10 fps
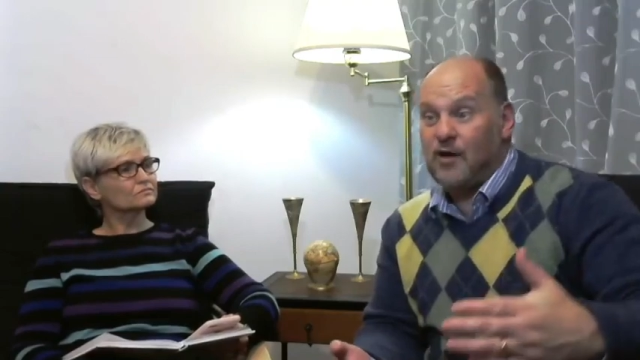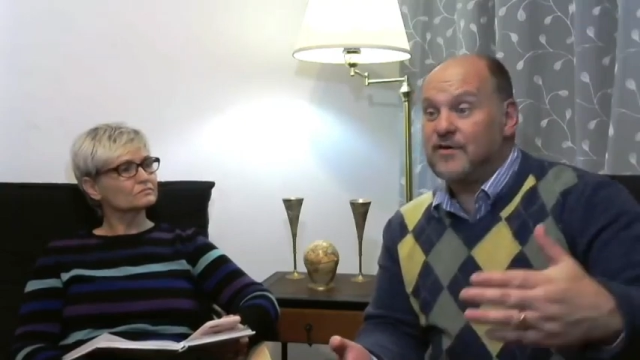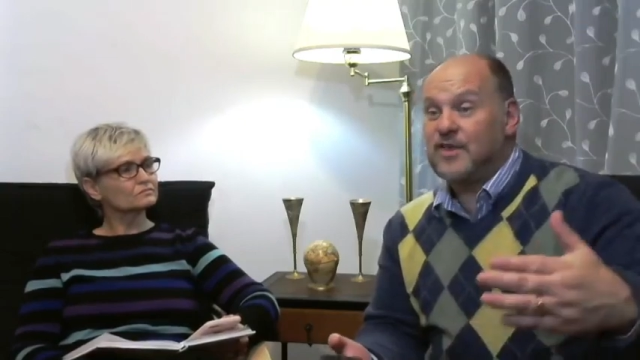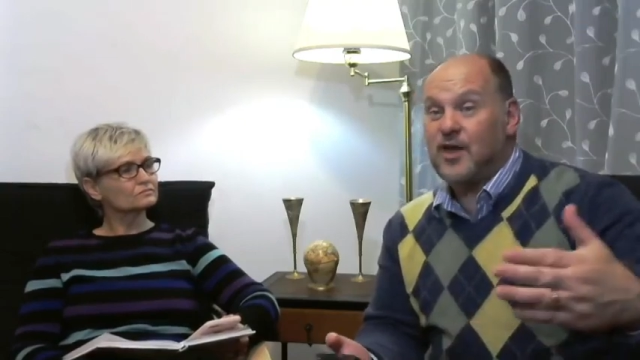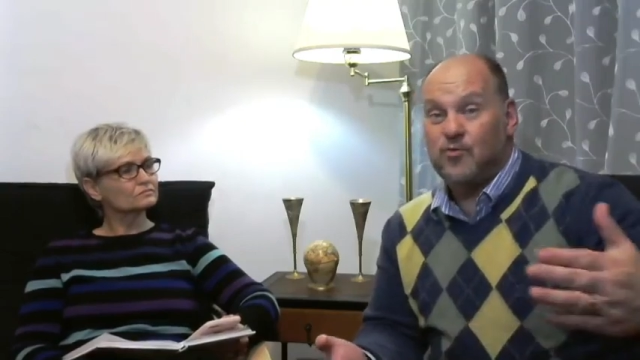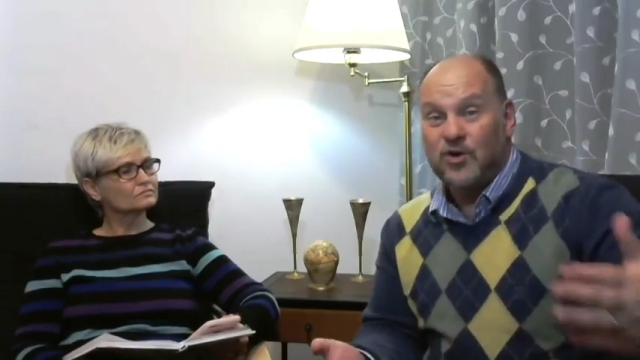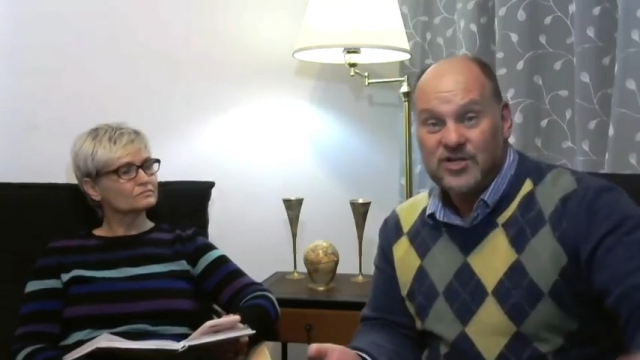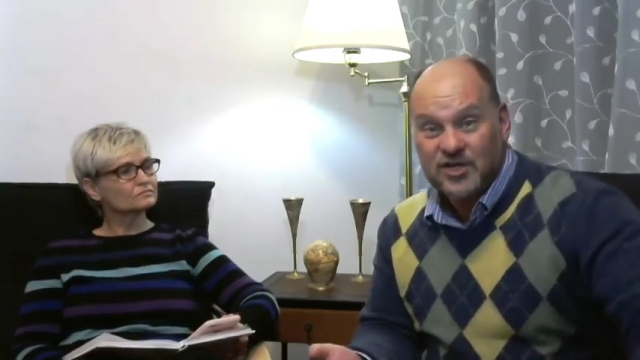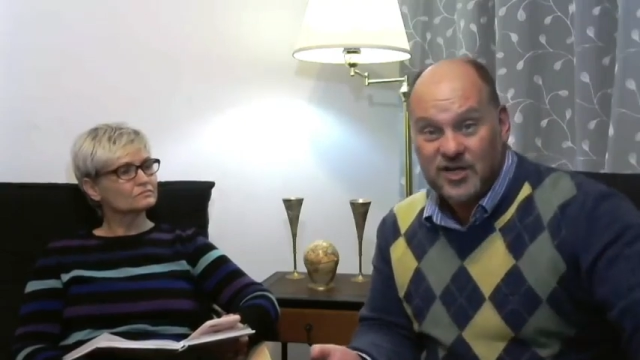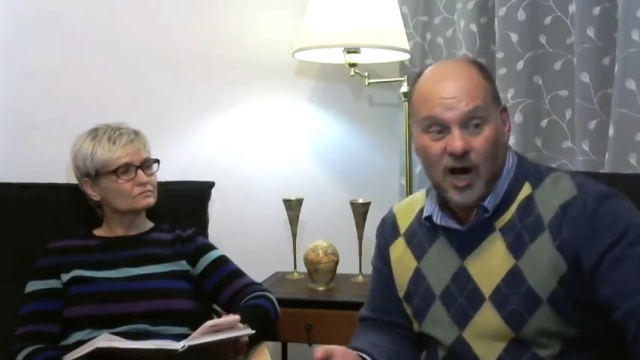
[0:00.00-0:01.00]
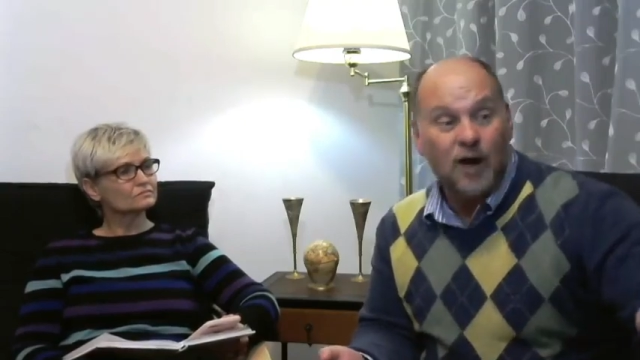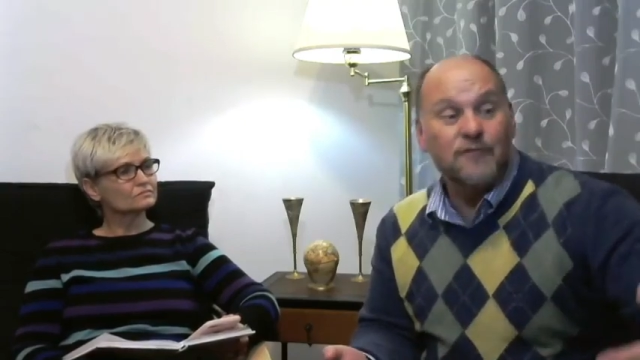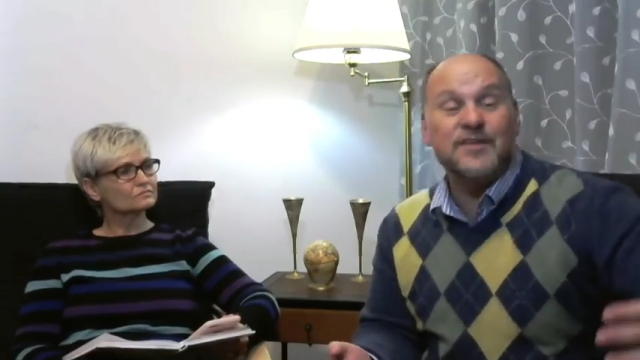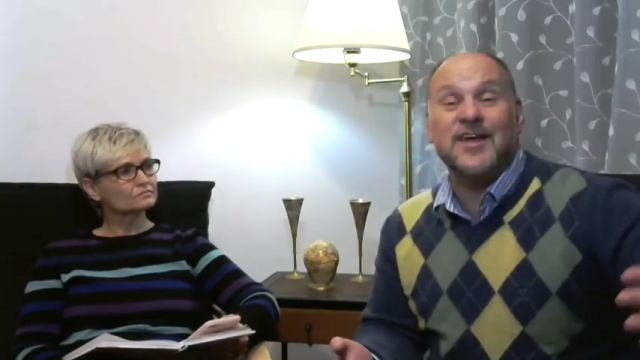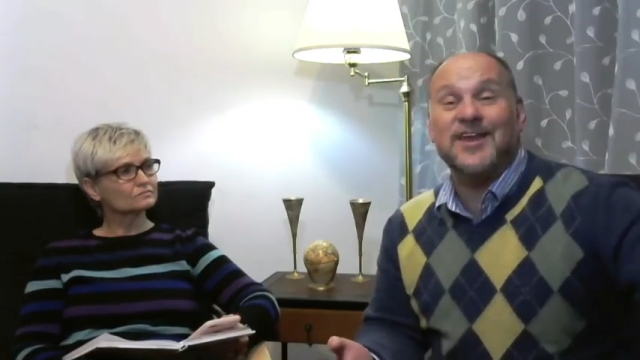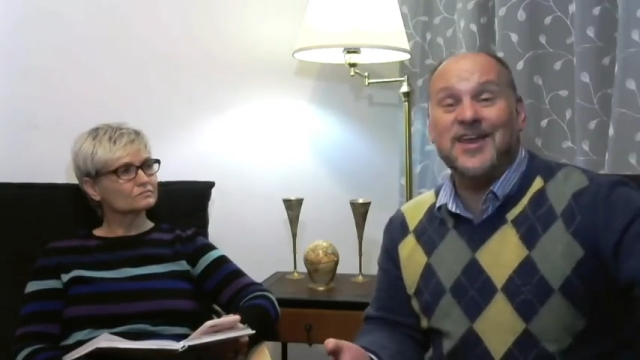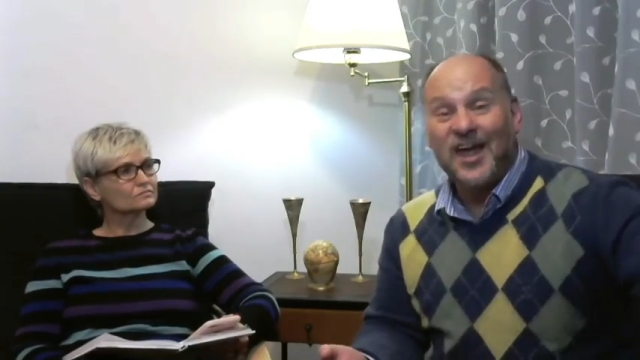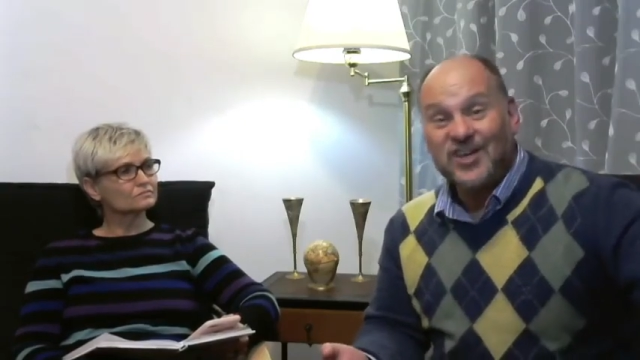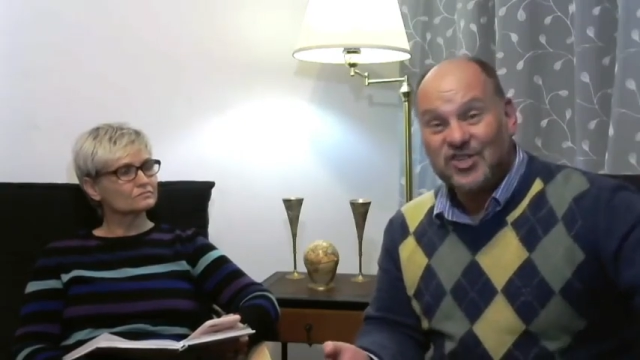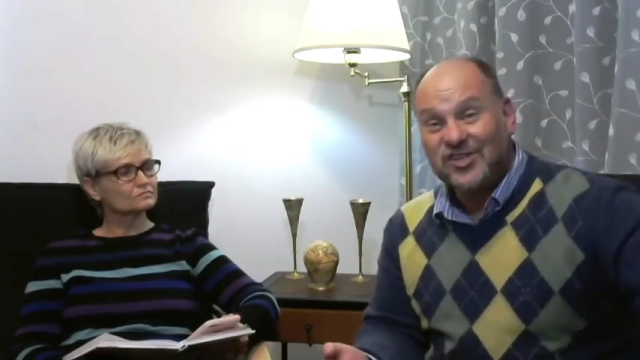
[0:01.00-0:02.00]
Speaker 1: their region, over their
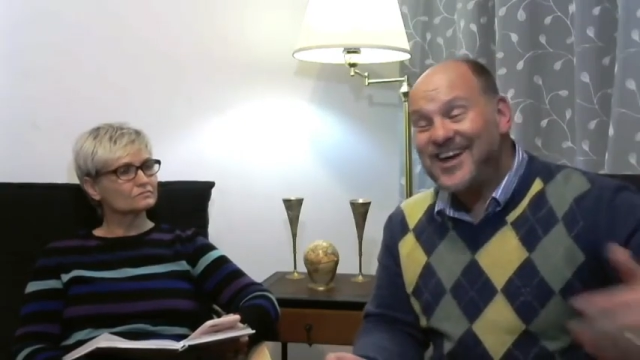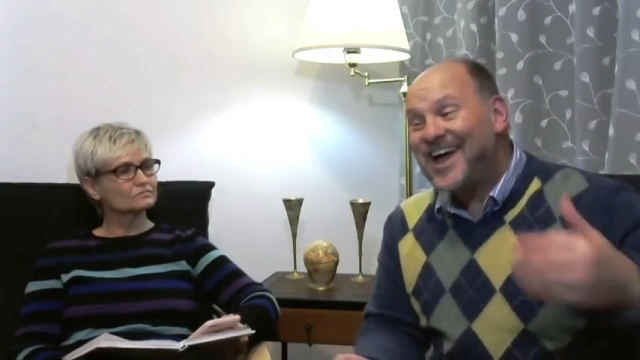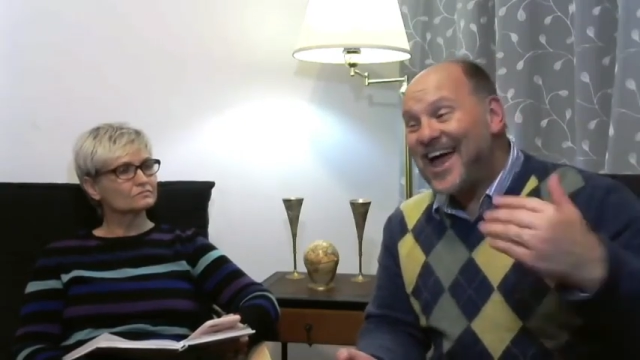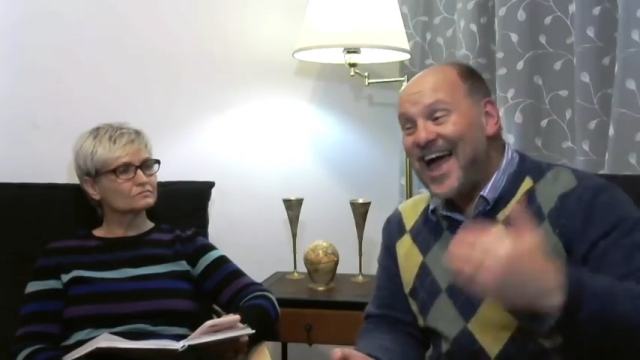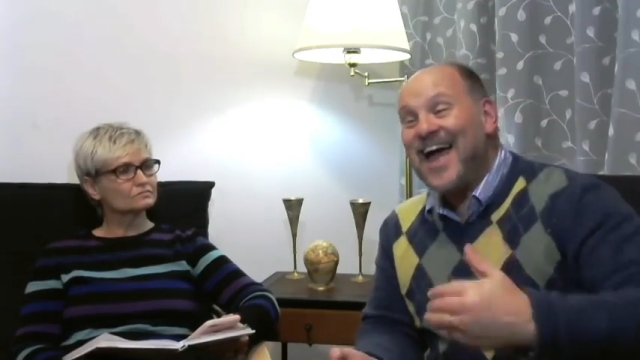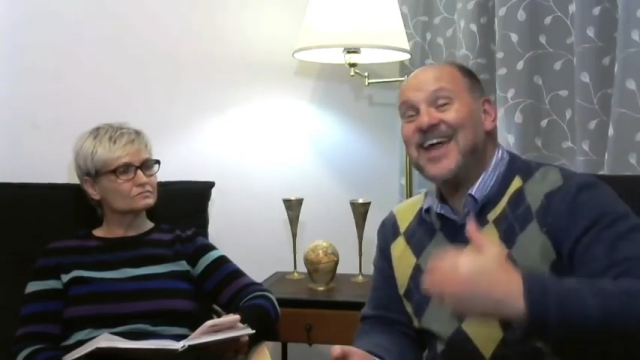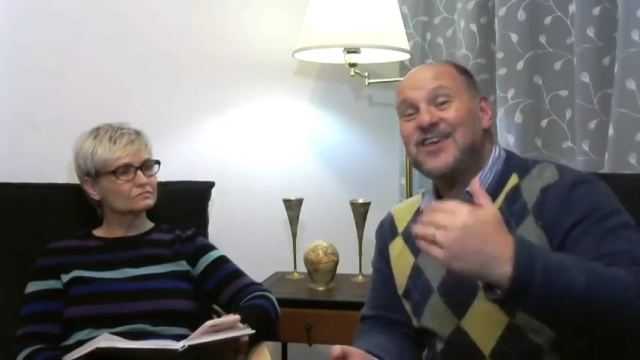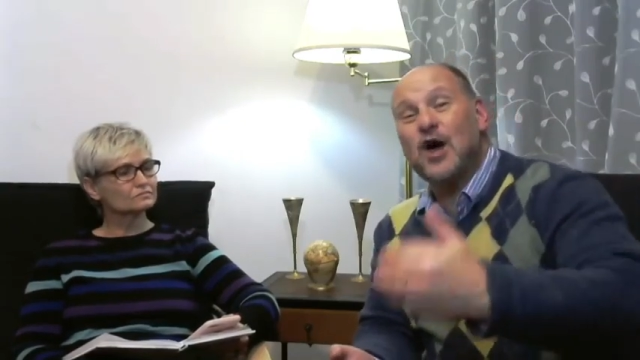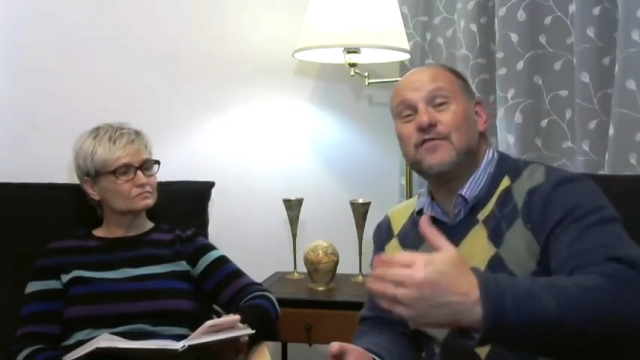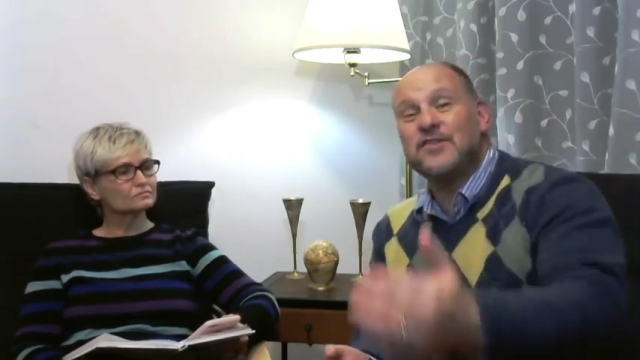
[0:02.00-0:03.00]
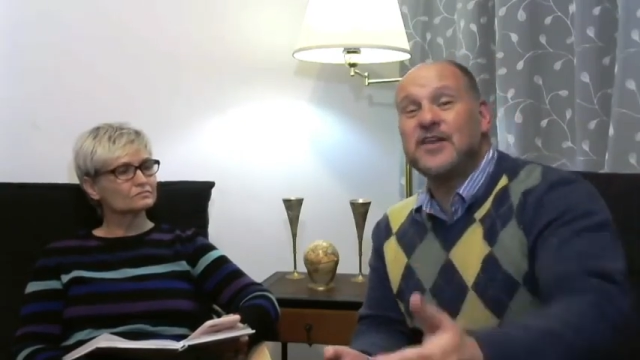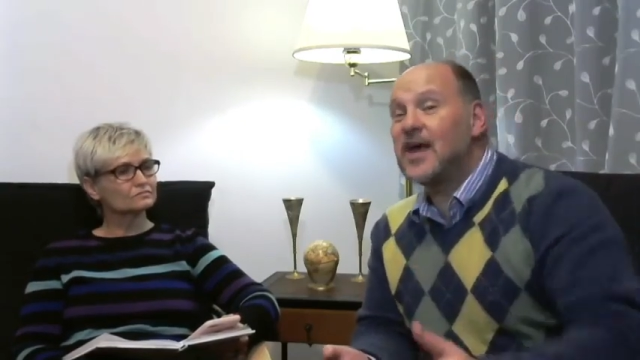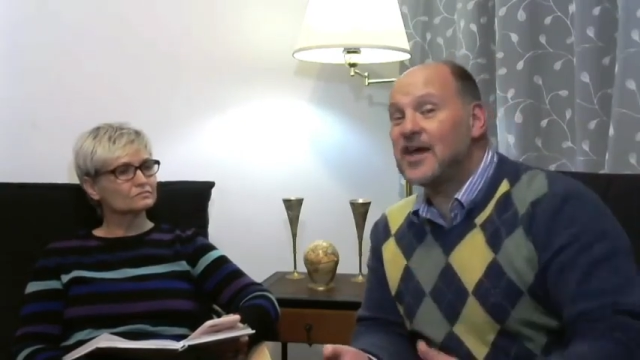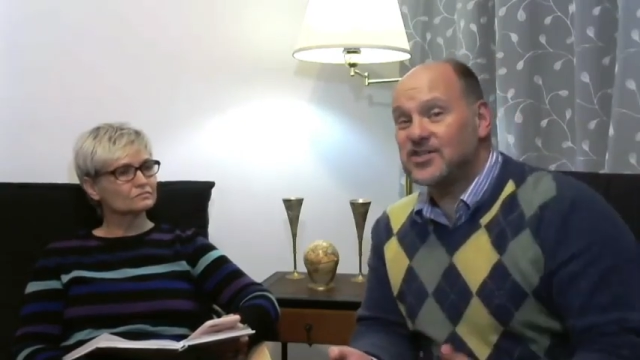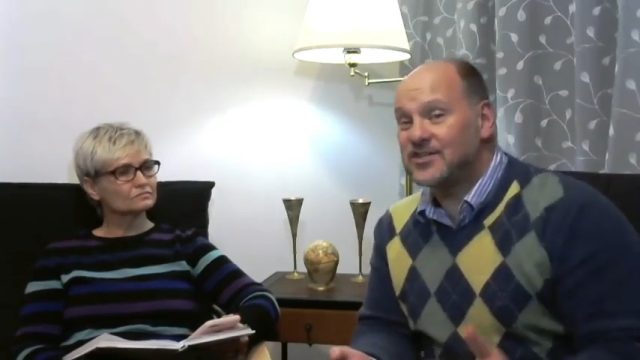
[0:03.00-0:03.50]
nation, and over the nations.